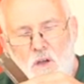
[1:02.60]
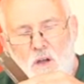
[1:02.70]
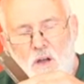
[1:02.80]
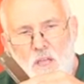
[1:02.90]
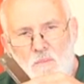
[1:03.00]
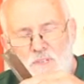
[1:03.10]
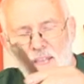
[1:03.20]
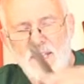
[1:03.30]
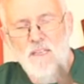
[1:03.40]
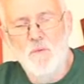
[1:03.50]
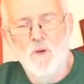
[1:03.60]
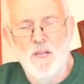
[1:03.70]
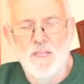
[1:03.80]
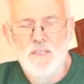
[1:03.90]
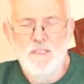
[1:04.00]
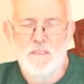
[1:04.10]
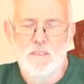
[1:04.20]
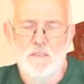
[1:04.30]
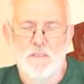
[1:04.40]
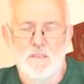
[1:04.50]
I'm taking away
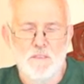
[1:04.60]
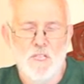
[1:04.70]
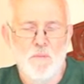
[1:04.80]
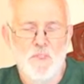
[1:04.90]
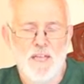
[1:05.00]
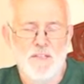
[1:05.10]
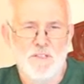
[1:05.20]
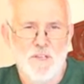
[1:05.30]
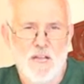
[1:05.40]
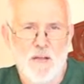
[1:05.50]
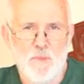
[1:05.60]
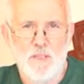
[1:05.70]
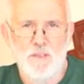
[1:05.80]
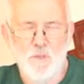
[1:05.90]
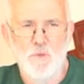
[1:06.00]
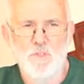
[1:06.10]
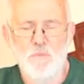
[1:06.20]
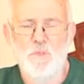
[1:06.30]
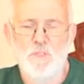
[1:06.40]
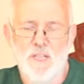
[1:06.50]
some of that sharp,
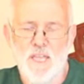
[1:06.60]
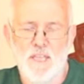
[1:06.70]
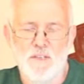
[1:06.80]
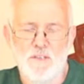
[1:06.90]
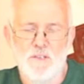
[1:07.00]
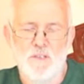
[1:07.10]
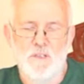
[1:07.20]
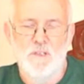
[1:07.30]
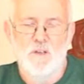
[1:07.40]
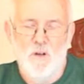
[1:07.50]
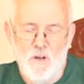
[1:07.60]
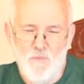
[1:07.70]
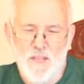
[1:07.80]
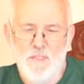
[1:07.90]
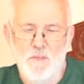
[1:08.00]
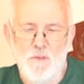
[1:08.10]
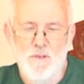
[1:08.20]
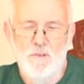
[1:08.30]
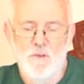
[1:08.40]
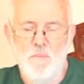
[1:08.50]
usable edge of that
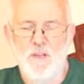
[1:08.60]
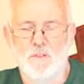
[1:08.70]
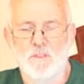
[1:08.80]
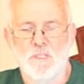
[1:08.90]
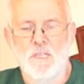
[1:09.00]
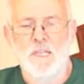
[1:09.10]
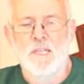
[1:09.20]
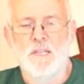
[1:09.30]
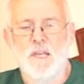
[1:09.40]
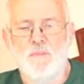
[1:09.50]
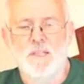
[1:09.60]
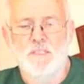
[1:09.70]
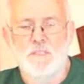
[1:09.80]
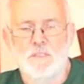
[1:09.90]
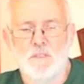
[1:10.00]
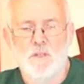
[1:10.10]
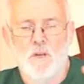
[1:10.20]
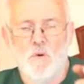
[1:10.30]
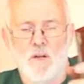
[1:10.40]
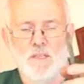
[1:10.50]
30-degree bevel. Now, if that's not
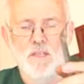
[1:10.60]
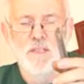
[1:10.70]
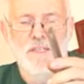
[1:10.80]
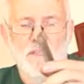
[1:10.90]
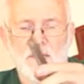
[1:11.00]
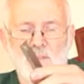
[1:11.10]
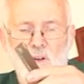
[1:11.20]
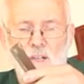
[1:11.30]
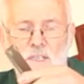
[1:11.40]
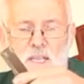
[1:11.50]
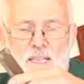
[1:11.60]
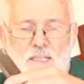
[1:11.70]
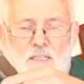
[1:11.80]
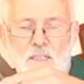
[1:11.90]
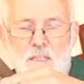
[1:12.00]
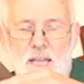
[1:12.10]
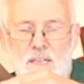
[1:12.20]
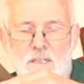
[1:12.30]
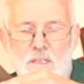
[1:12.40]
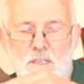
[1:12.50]
quite clear, if I take
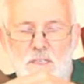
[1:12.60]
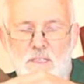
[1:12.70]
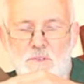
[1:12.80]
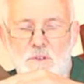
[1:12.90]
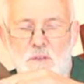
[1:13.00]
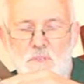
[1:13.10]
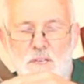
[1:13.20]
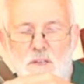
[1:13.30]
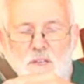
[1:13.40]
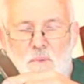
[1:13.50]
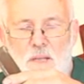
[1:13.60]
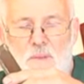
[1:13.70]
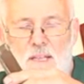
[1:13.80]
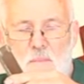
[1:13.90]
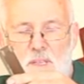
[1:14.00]
that to the extreme, so keep coming up